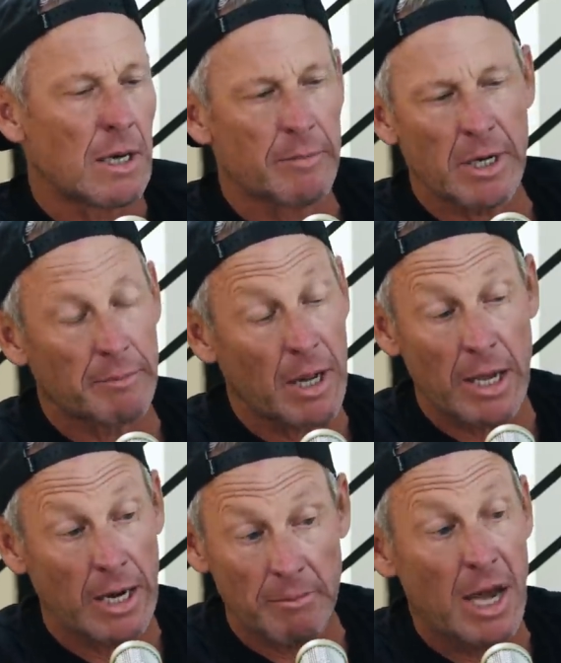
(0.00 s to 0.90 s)
um, and i'm
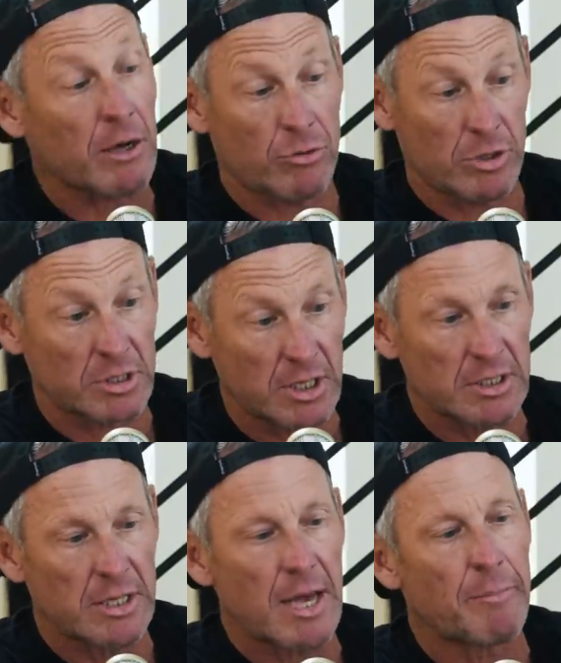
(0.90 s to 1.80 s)
not and i'm not
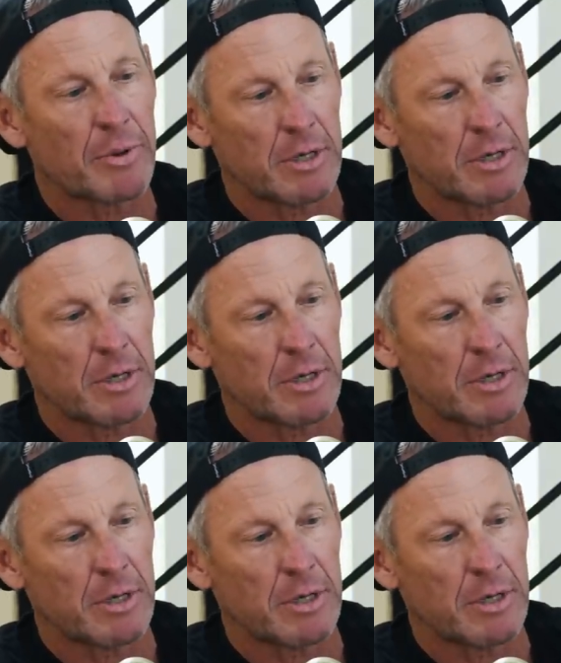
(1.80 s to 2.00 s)
criticizing that